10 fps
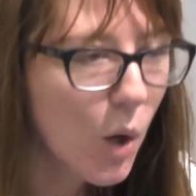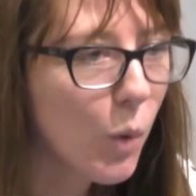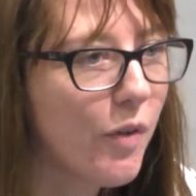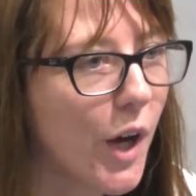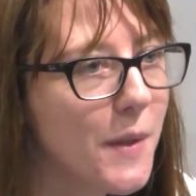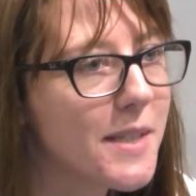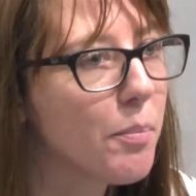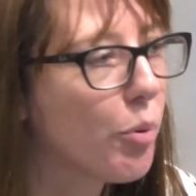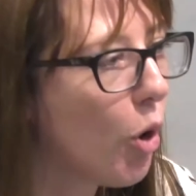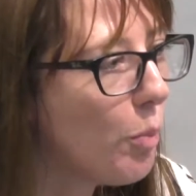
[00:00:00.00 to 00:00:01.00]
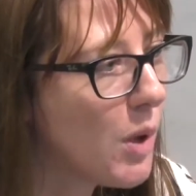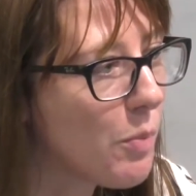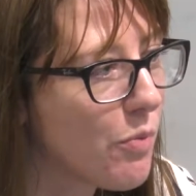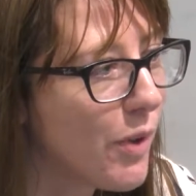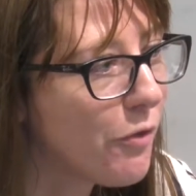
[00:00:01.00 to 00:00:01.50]
We've heard there's a problem
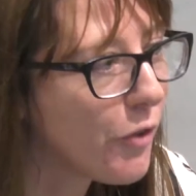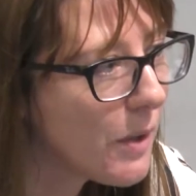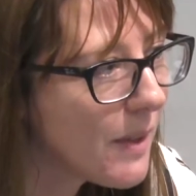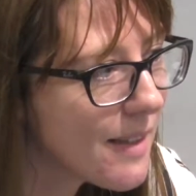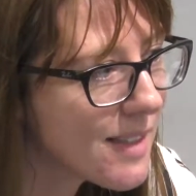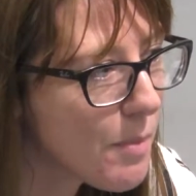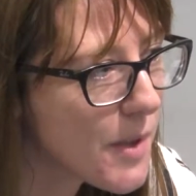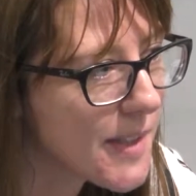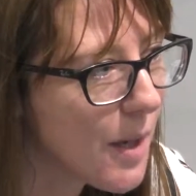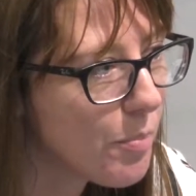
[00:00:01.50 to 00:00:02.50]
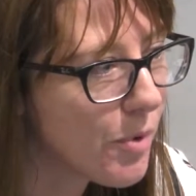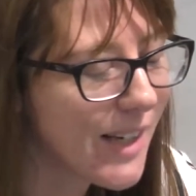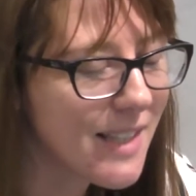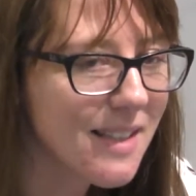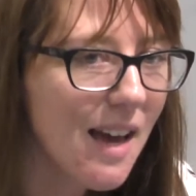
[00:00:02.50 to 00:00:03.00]
with refuelling some of the
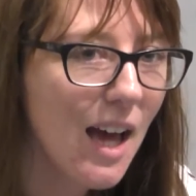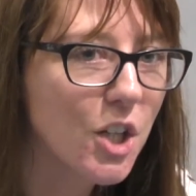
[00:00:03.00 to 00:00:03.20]
submarines.